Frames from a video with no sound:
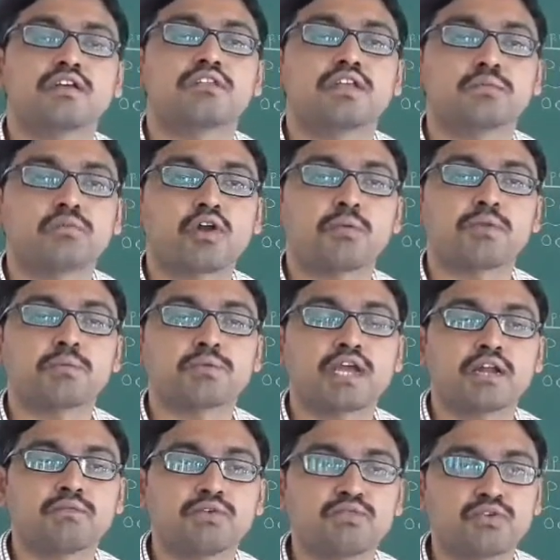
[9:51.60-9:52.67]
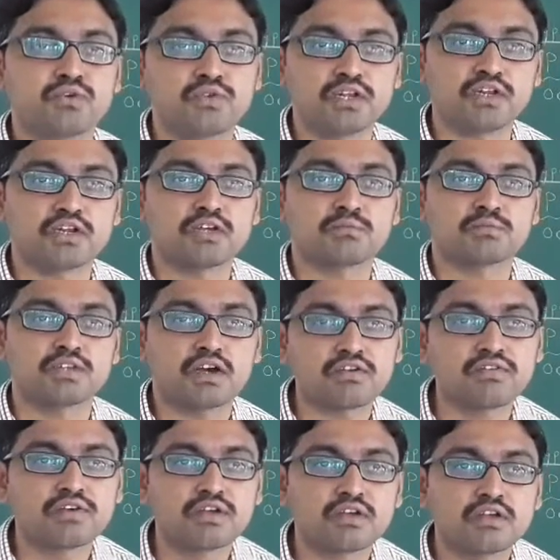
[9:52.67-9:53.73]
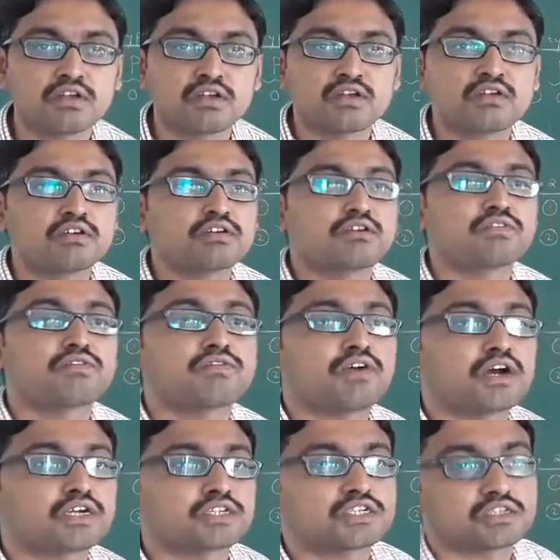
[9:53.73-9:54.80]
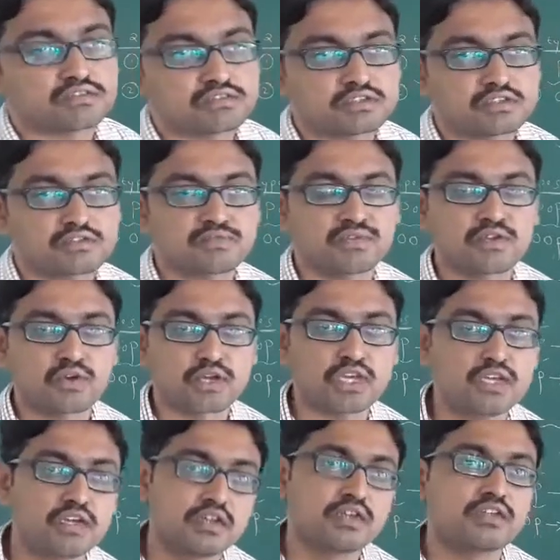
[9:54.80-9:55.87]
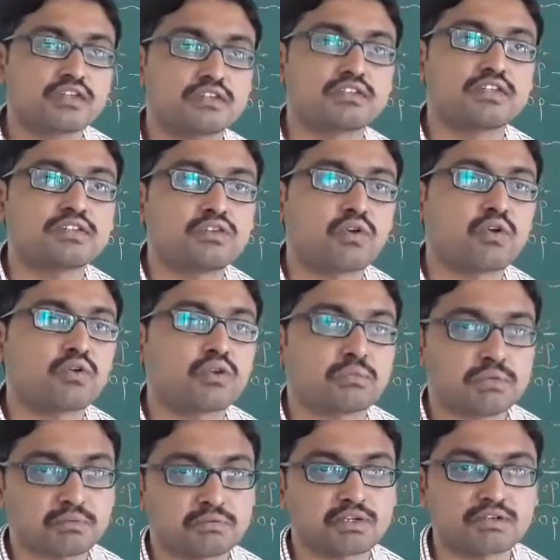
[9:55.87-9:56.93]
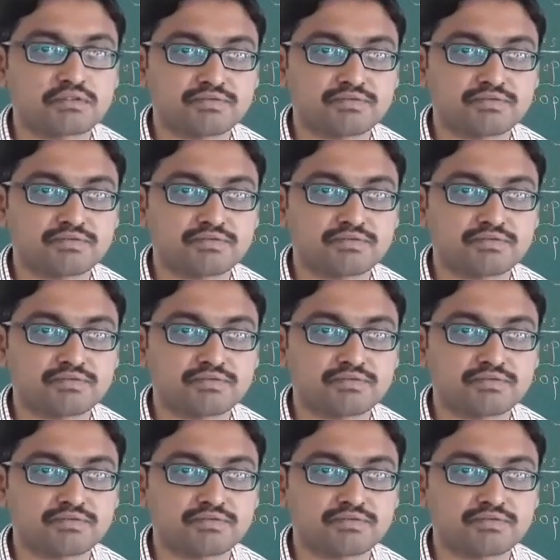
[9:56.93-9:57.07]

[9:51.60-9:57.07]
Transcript: the problem can be viewed in terms of functions. Okay, this is you have to remember.